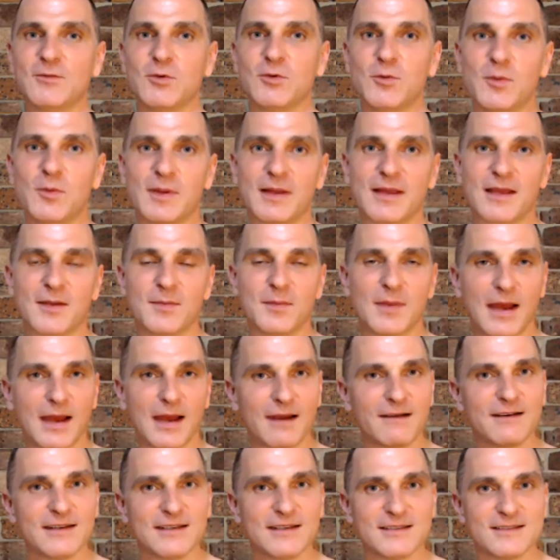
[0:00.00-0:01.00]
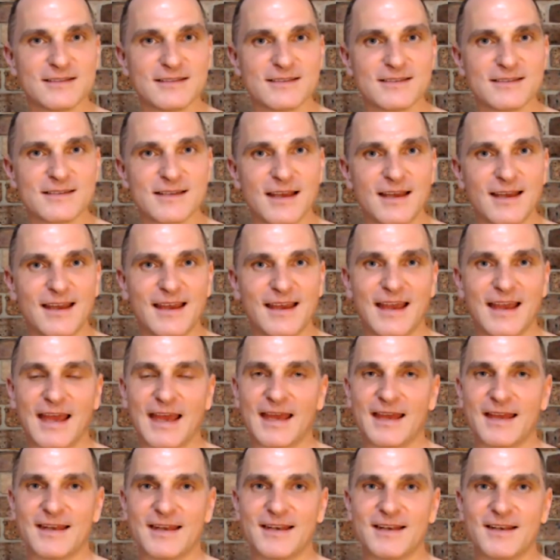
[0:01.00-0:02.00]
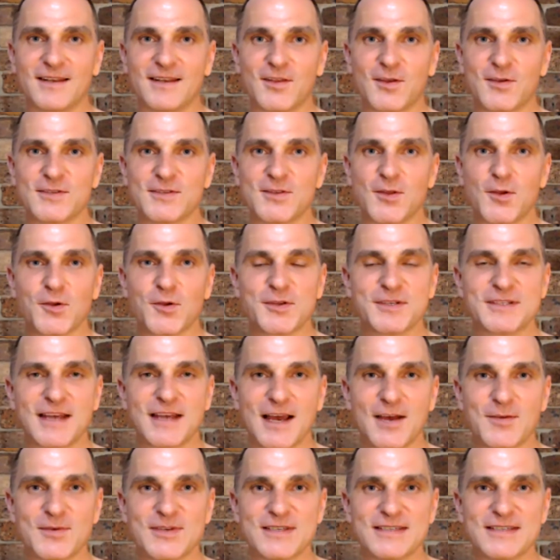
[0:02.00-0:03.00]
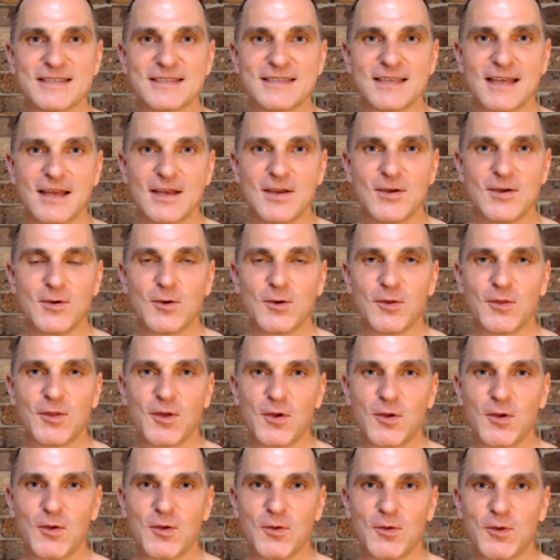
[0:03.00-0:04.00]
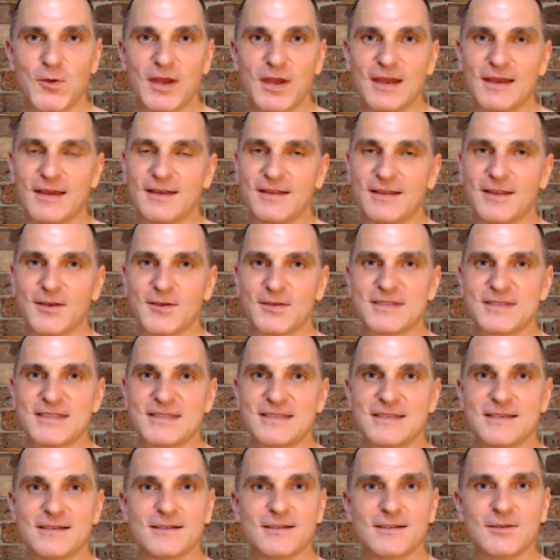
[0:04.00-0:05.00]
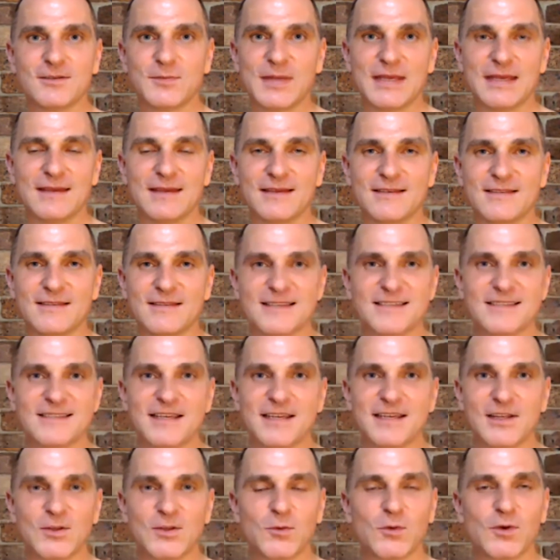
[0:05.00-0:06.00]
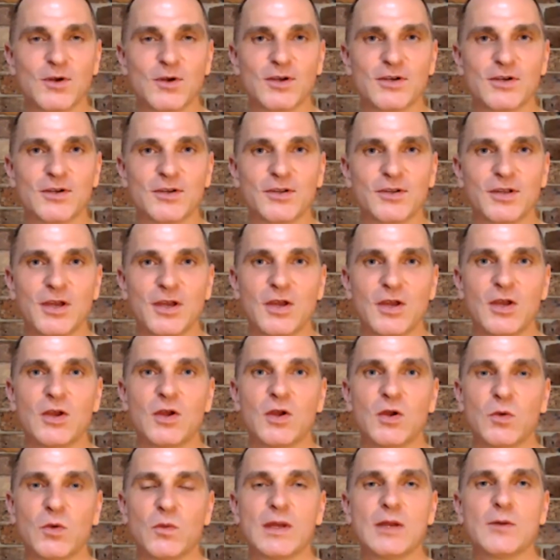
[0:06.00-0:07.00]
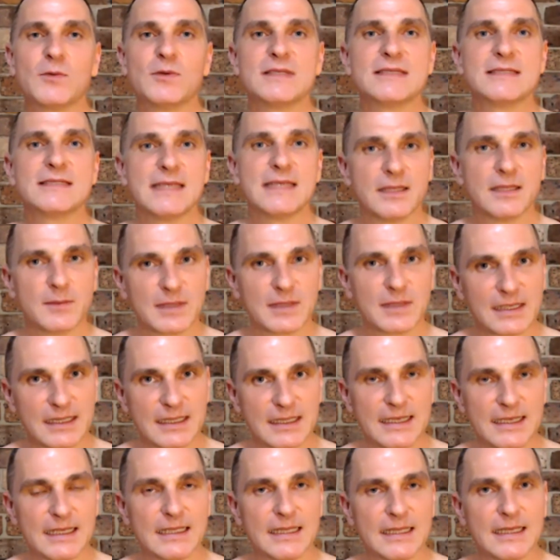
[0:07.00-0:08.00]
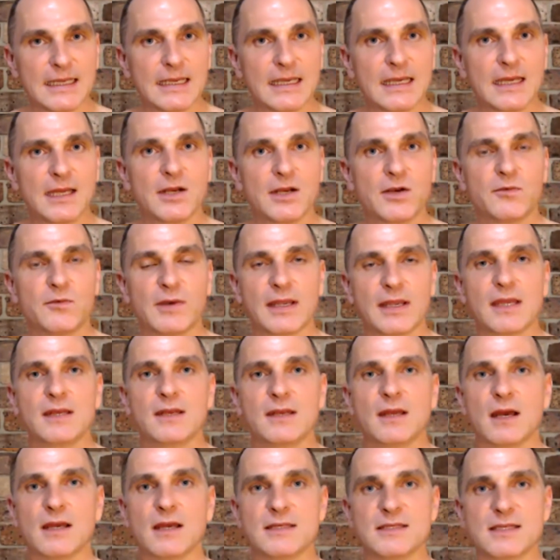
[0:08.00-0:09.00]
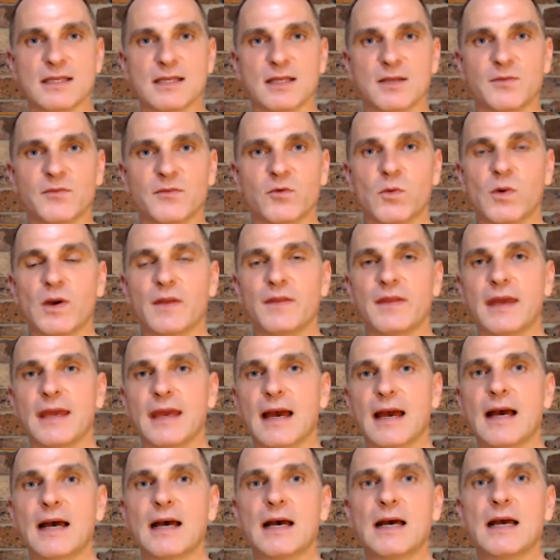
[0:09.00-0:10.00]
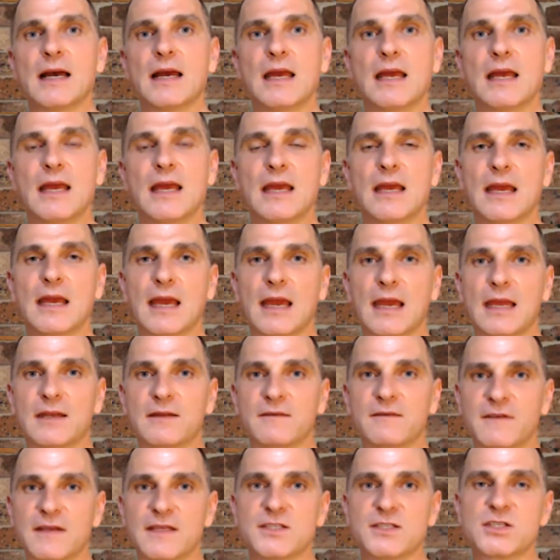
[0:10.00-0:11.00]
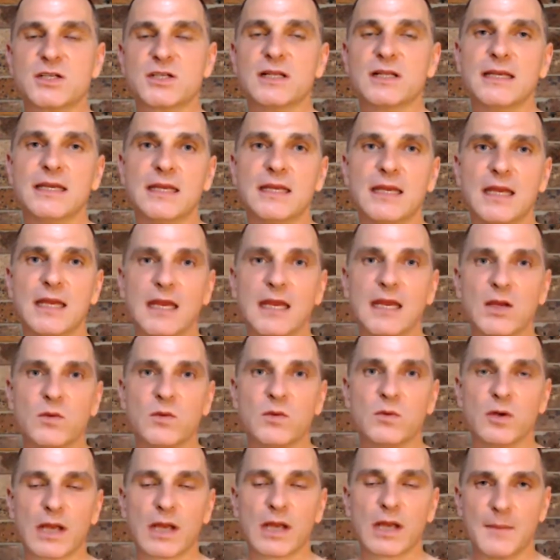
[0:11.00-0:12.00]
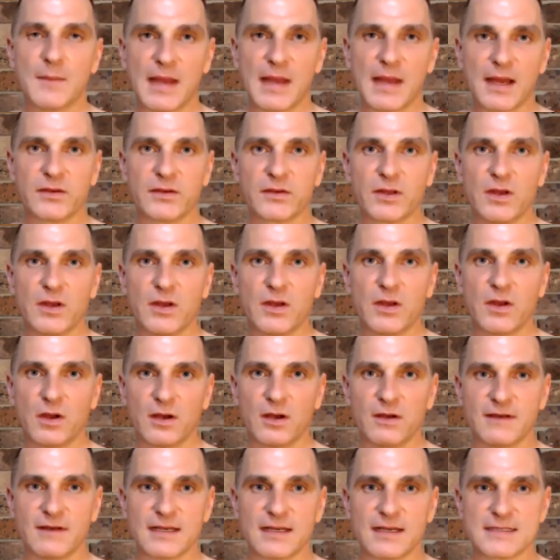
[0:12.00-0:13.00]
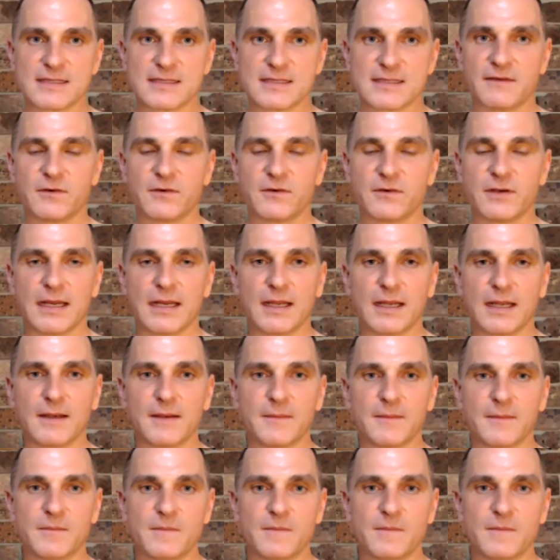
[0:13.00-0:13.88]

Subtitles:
we will become Aryas. And those lokadharmas, although they'll still be existing in the world, we will see them clearly, recognizing them for what they are, and eventually will come out of our suffering.